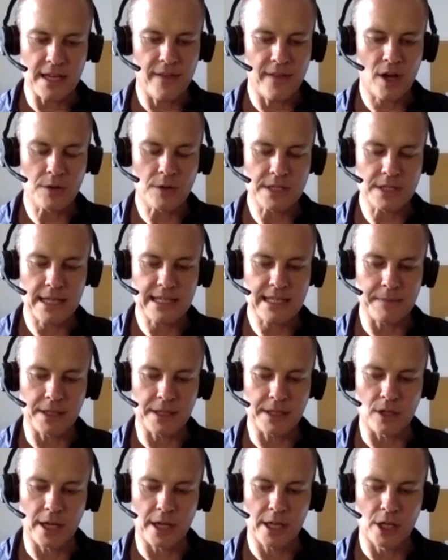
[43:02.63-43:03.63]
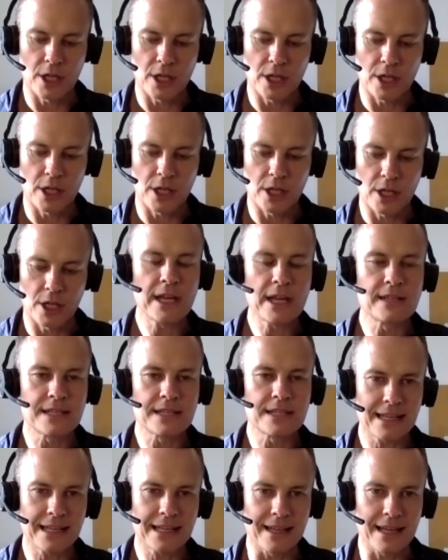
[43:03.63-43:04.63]
And then I'll say something like, you don't need to
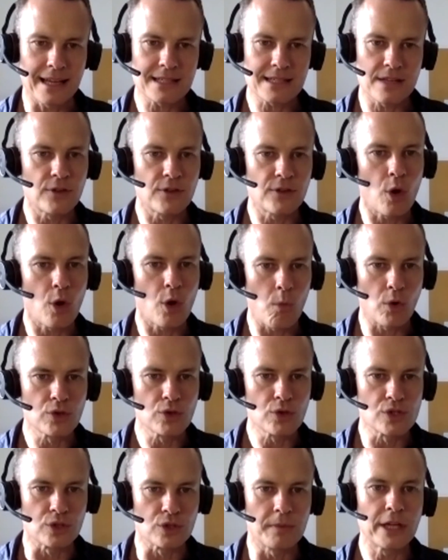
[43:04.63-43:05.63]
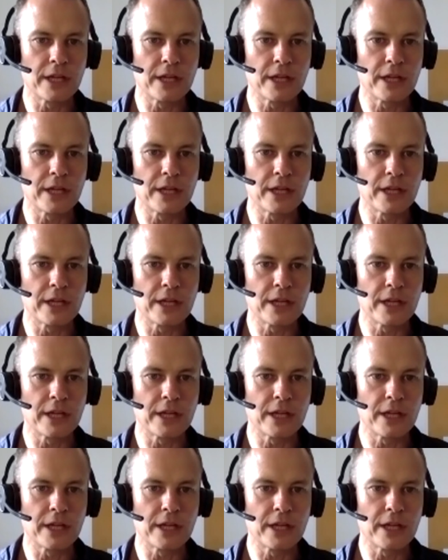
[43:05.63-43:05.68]
tell us if you don't want to,